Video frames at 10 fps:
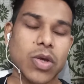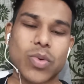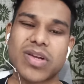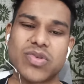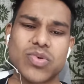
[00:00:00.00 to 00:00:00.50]

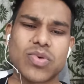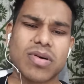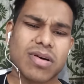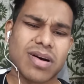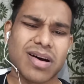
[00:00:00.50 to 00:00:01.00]
you can do
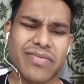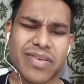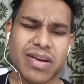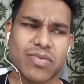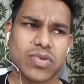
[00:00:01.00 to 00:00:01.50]
a
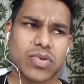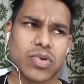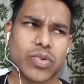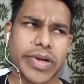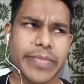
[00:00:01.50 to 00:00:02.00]
half an hours
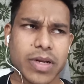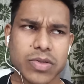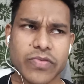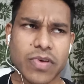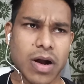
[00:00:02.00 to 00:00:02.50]
or 20
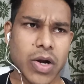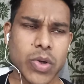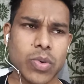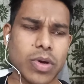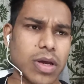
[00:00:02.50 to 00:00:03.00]
minutes of
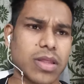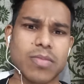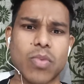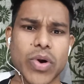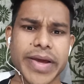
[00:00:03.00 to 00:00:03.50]
cardio in
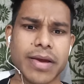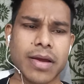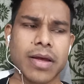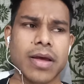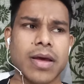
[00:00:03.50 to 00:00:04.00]
the morning
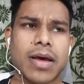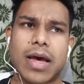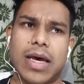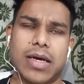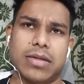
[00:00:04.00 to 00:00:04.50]

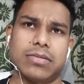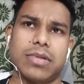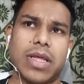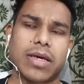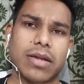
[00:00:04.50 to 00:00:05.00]

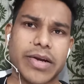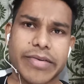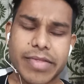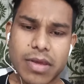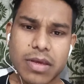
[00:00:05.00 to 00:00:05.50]
and like
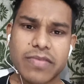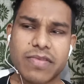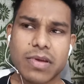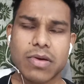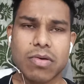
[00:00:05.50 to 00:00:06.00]
later in the
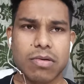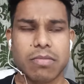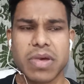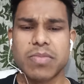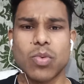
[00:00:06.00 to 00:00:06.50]
evening
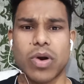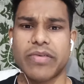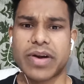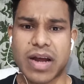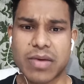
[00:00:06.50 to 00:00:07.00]
or maybe
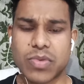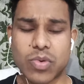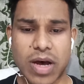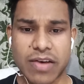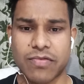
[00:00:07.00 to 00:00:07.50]
whatever time
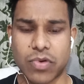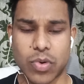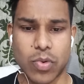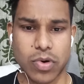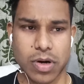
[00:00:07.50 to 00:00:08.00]
you have for
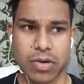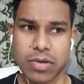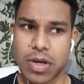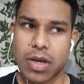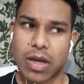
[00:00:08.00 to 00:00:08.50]
your
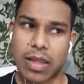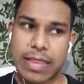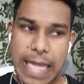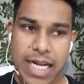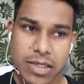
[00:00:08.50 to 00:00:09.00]
workout
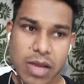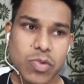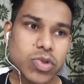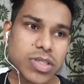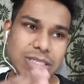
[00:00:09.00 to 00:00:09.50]
and that
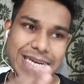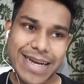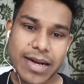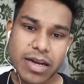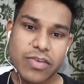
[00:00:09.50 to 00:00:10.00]
time you just
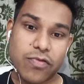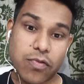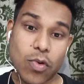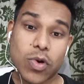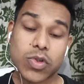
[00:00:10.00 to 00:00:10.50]
dedicatedly
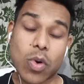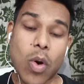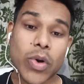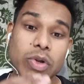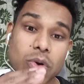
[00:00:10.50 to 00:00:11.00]
focus
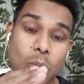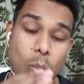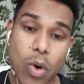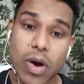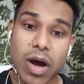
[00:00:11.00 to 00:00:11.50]
on your
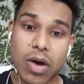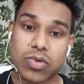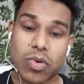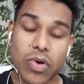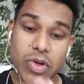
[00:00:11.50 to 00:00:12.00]

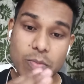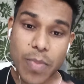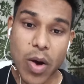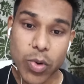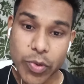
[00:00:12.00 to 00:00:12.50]
workout on your
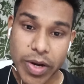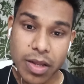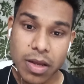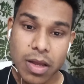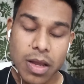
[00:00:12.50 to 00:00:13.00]
power training